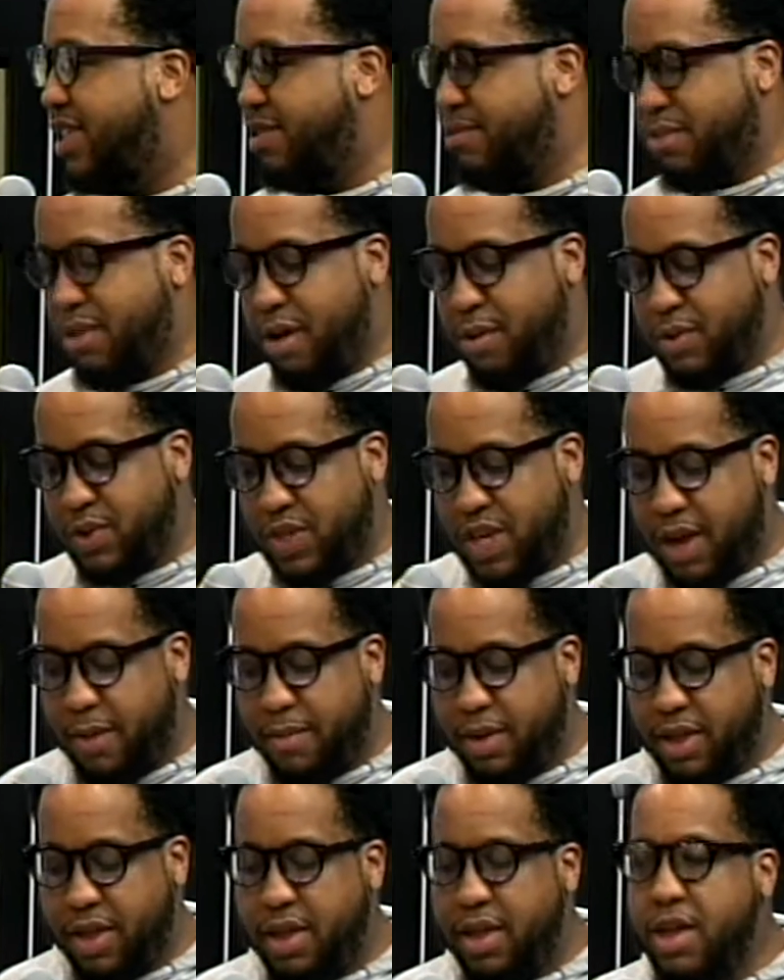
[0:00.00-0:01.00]
let them know I was
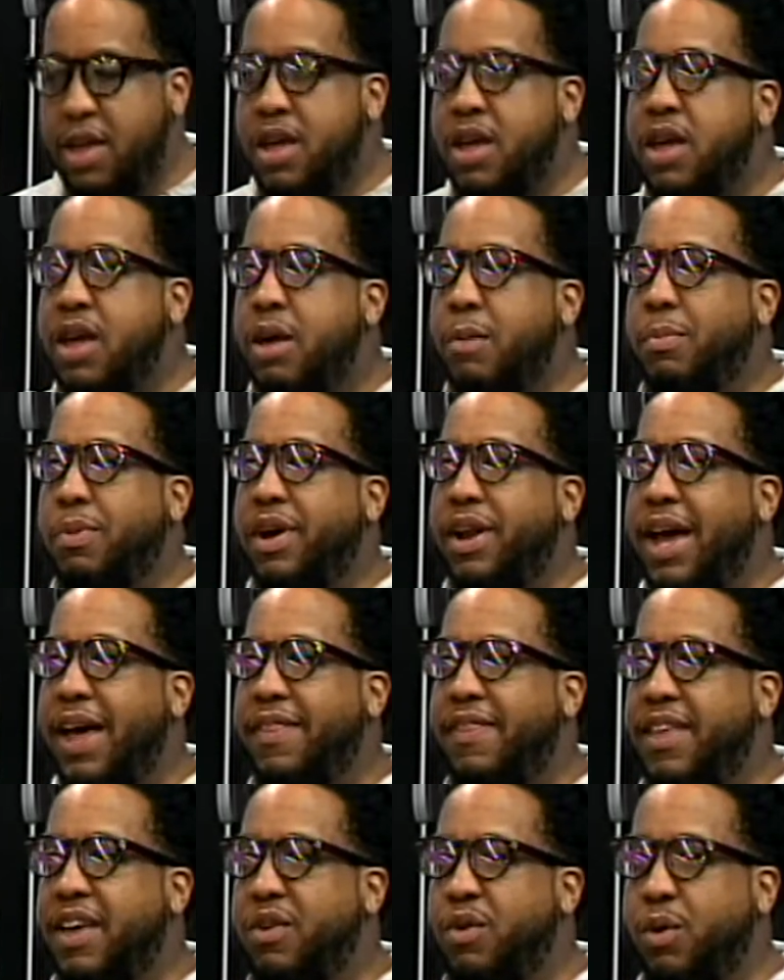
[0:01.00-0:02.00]
coming. But
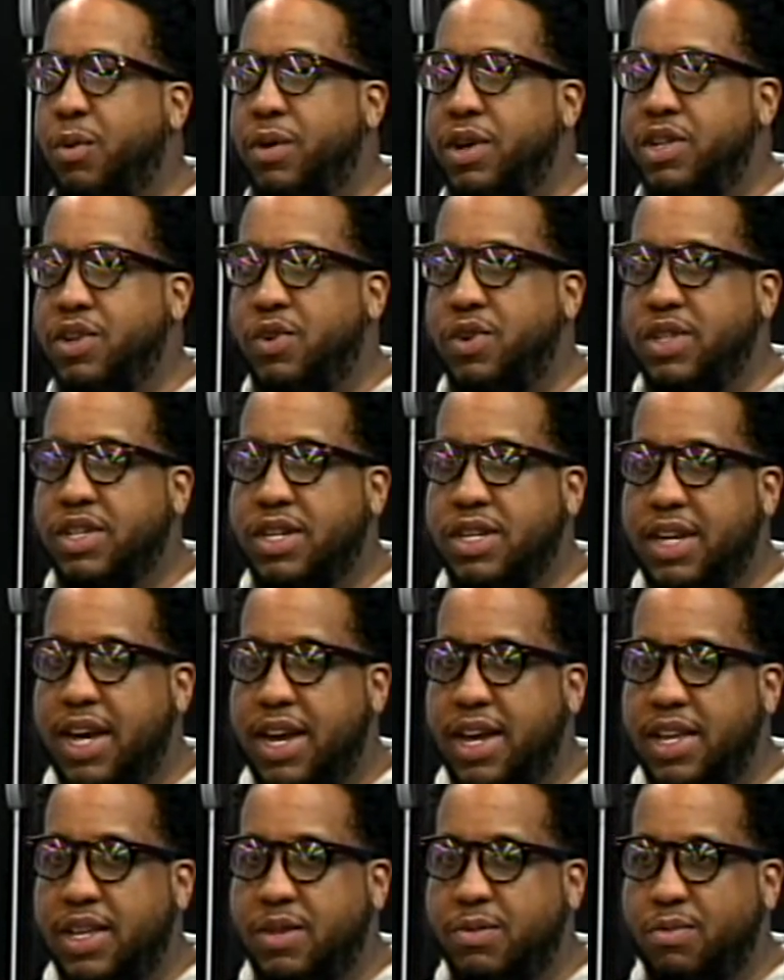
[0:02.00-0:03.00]
I think what we're doing
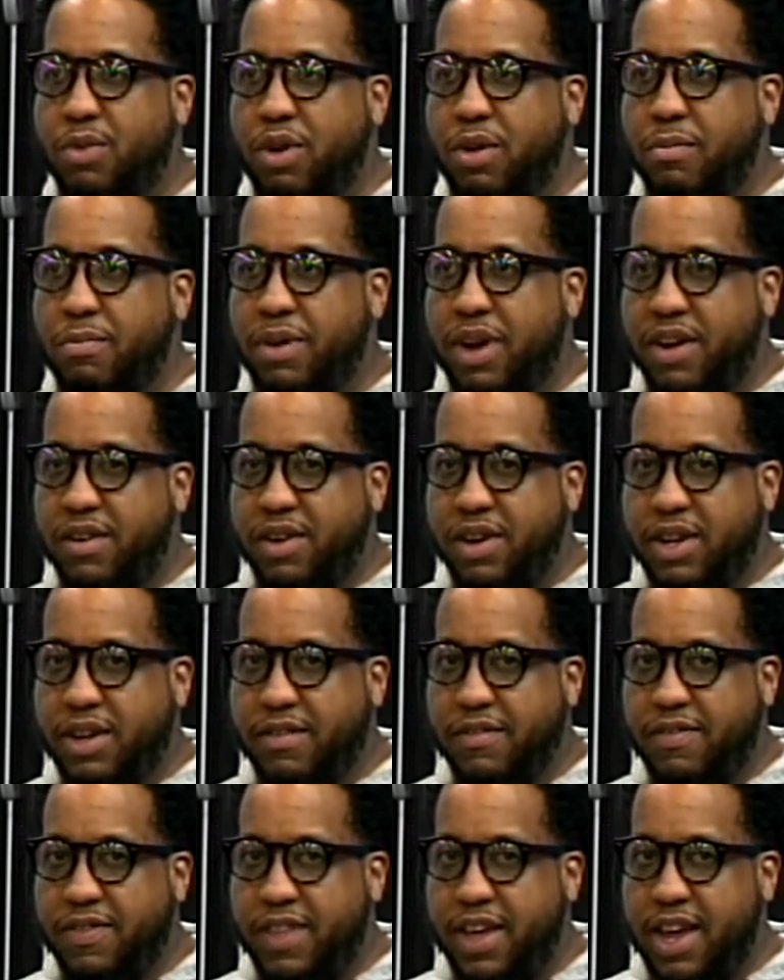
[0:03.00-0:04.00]
tonight is more
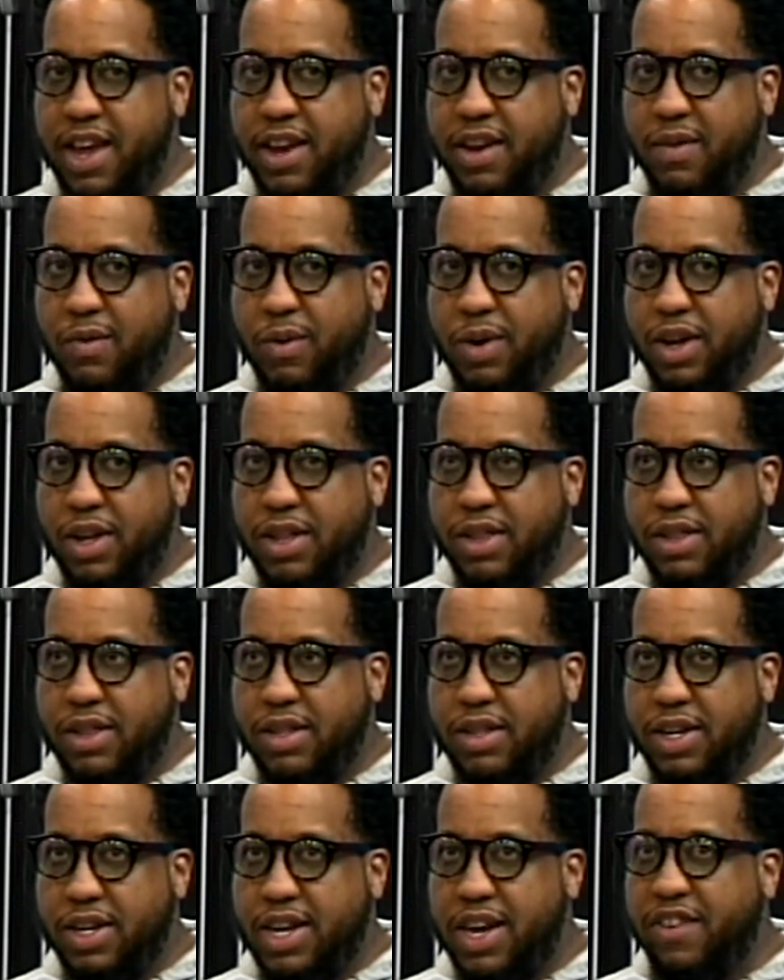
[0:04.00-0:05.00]
imperative than
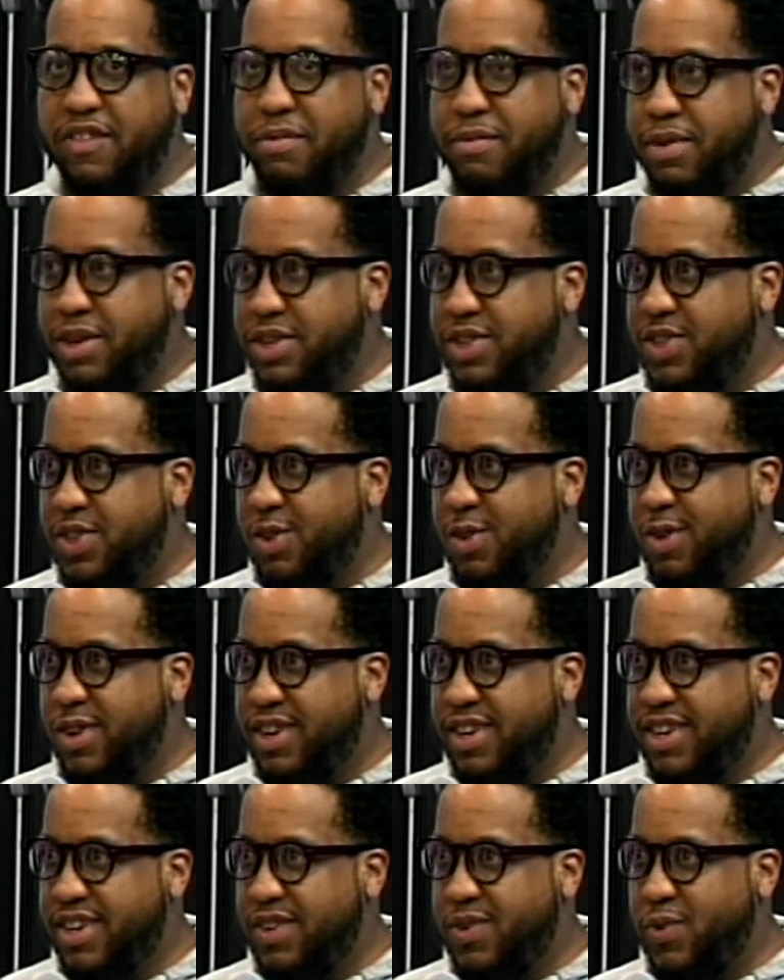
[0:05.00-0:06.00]
what the government is
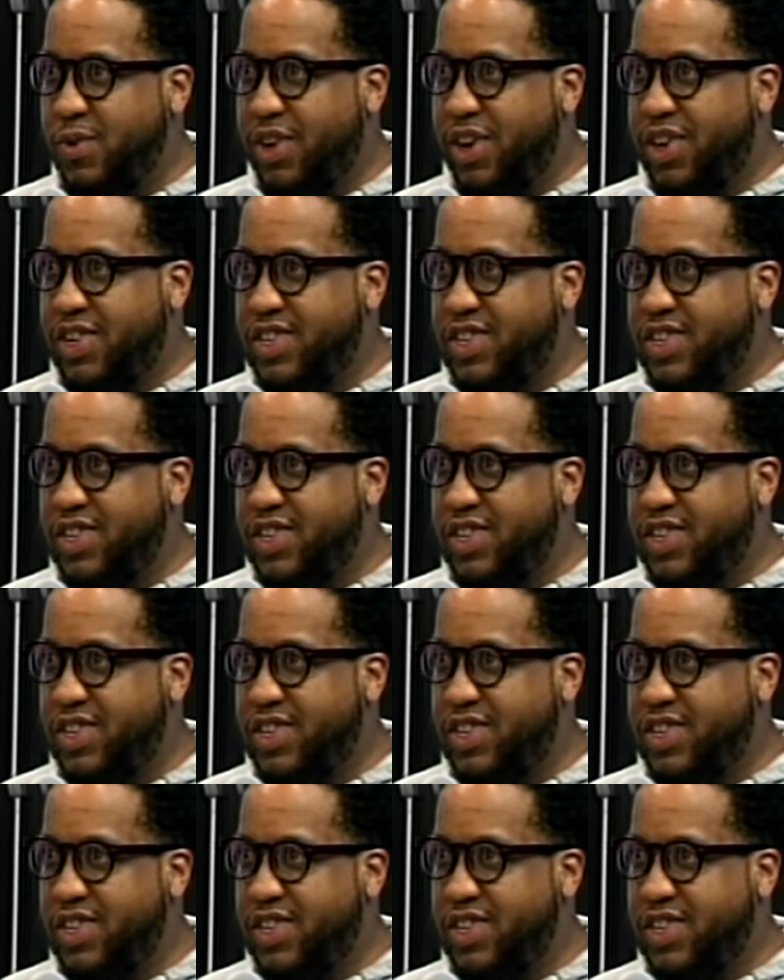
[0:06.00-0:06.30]
doing. We